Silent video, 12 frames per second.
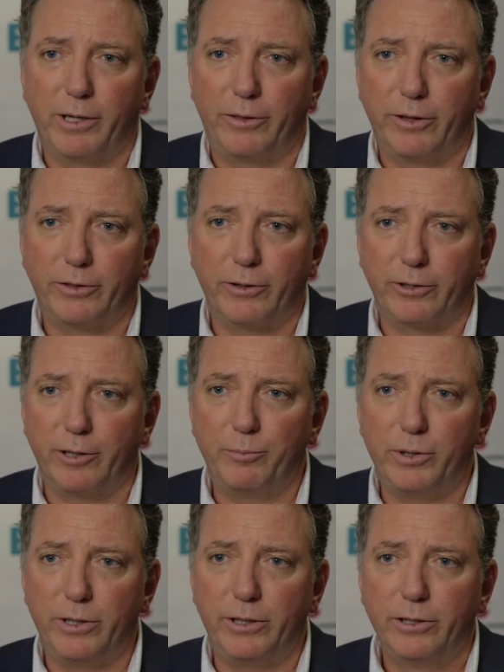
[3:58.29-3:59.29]
I think there are going to
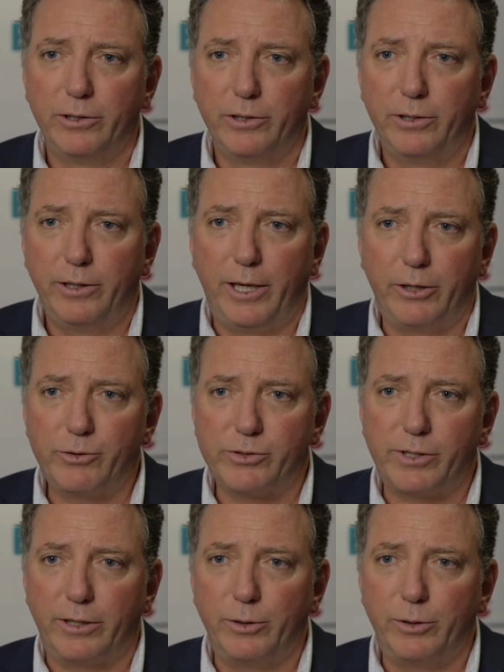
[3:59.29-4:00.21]
be interesting